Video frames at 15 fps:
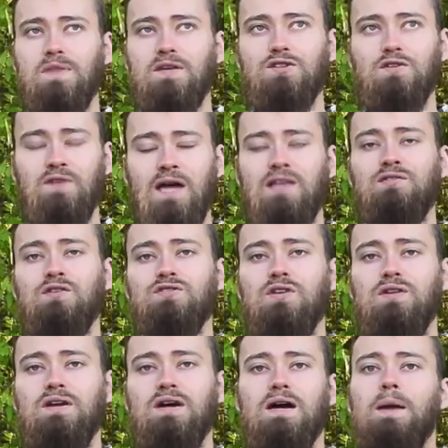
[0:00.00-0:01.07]
So for that
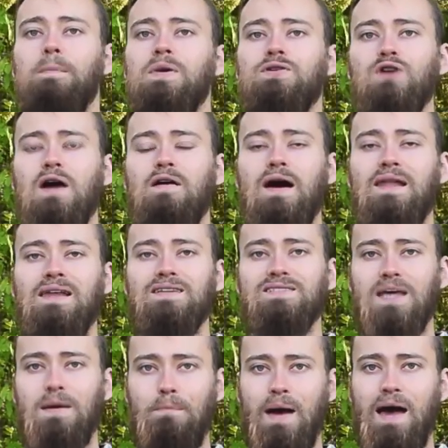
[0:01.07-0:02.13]
reason, make sure you have at least
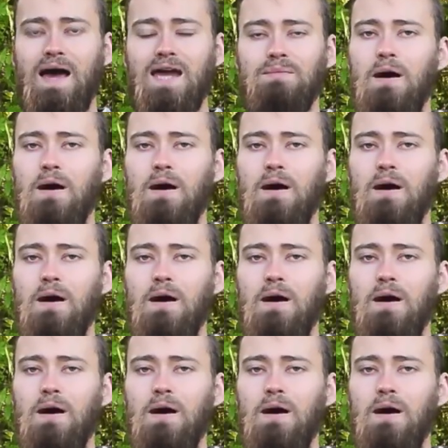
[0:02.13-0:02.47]
a band,